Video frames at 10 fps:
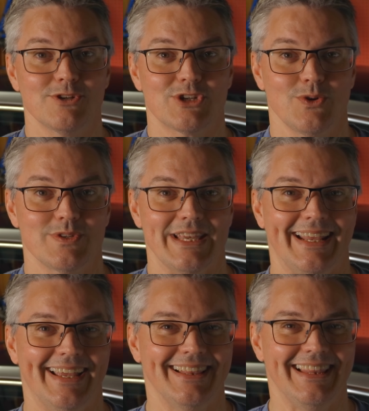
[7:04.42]
shows that
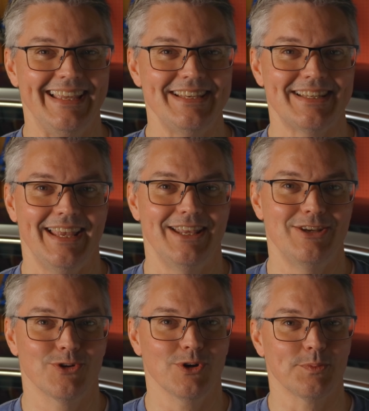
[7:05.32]
at least in
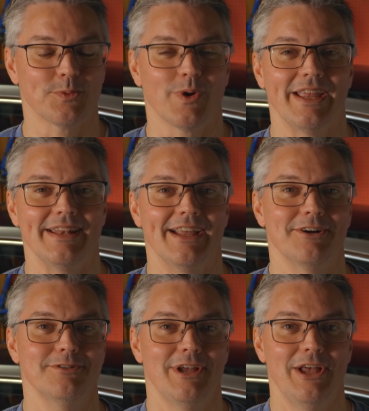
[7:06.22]
Europe right
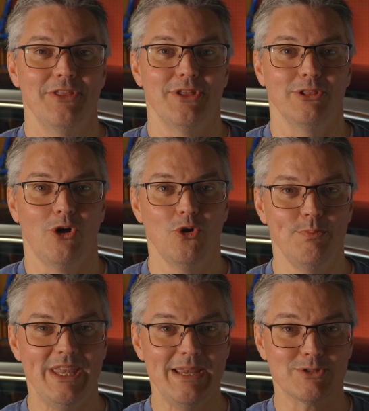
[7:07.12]
now, the low
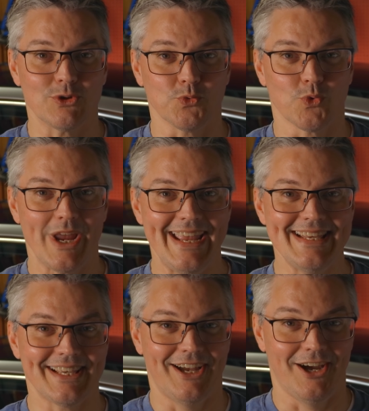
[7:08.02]
beams
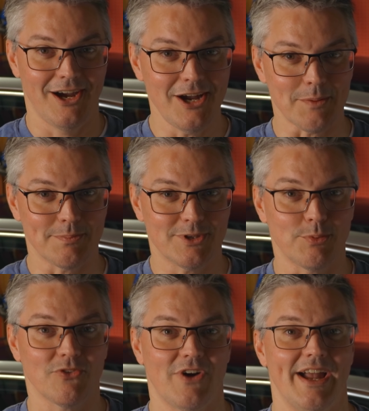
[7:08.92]
raise up to
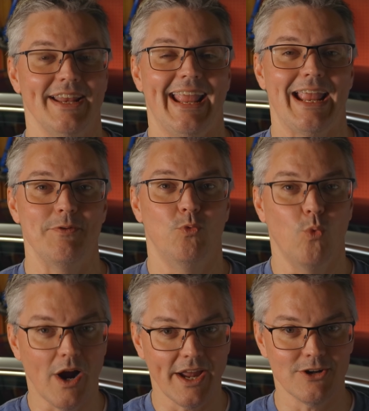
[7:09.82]
provide a
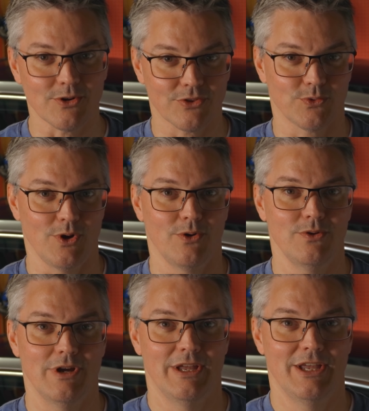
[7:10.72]
wider
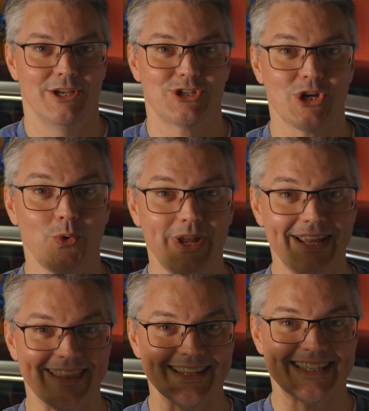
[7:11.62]
throw,
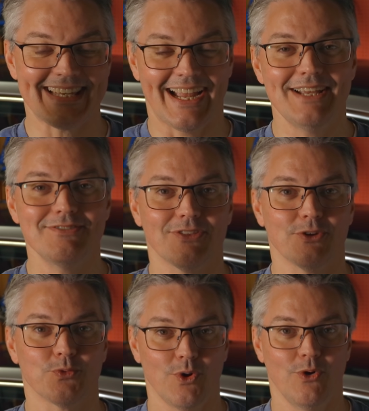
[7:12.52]
showing the size of
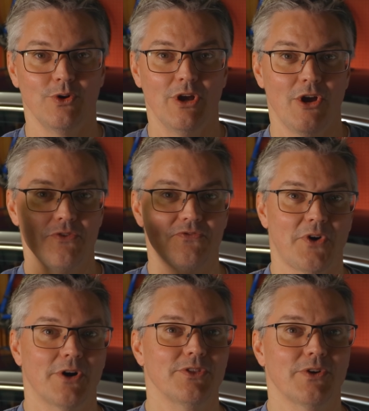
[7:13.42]
the road
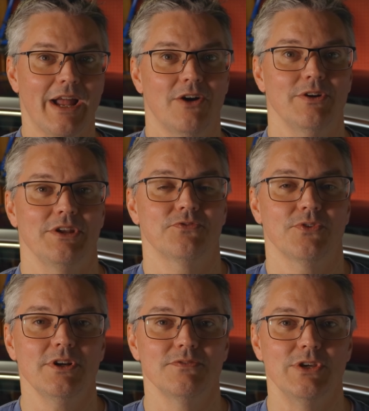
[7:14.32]
farther out in
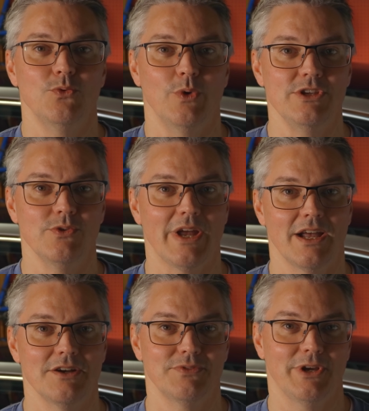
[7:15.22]
front of you when you
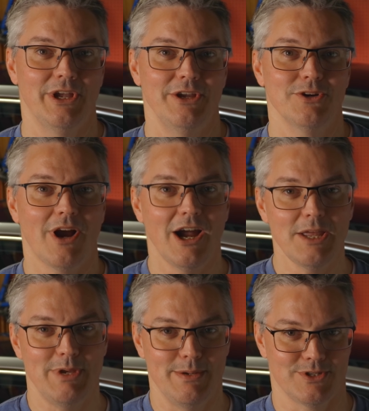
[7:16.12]
have your high
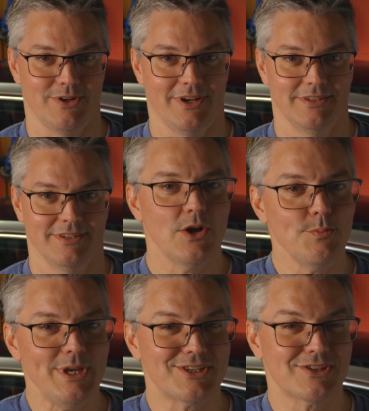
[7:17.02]
beams on. That
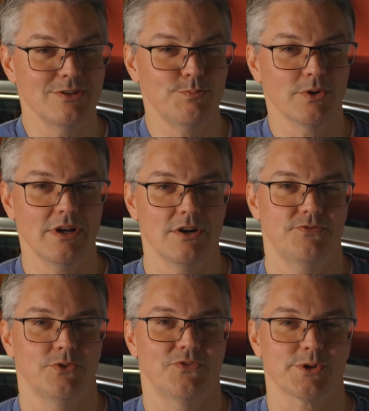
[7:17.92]
would be super
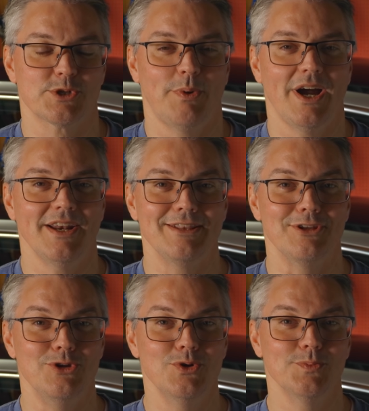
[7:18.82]
helpful for spotting
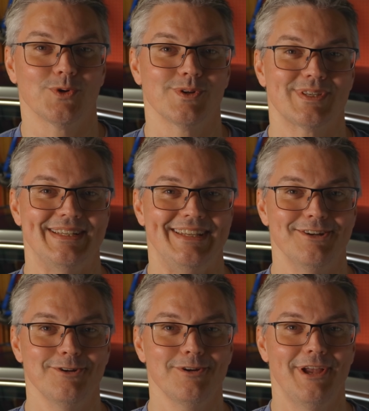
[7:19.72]
the numerous
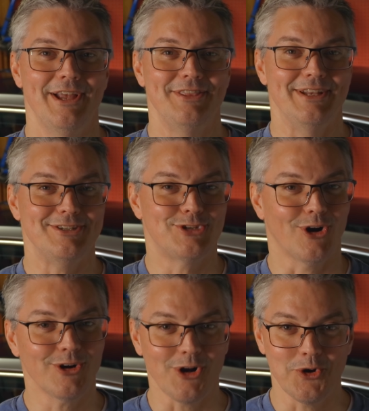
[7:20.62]
deer that
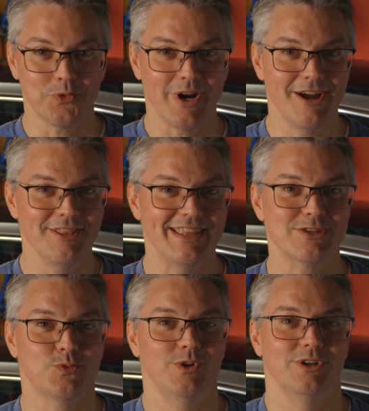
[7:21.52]
dart around
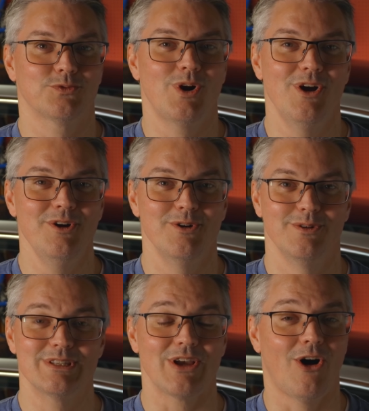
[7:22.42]
these wooded
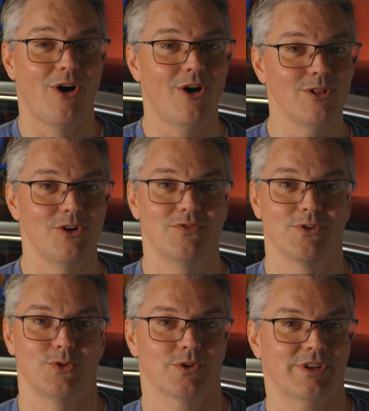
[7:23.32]
roads all
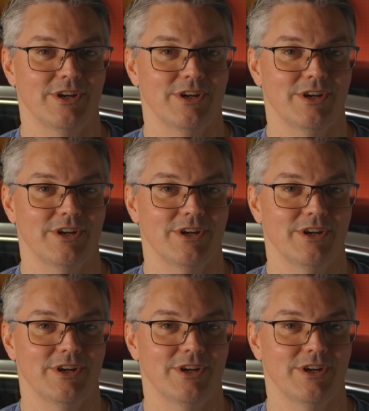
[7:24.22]
over North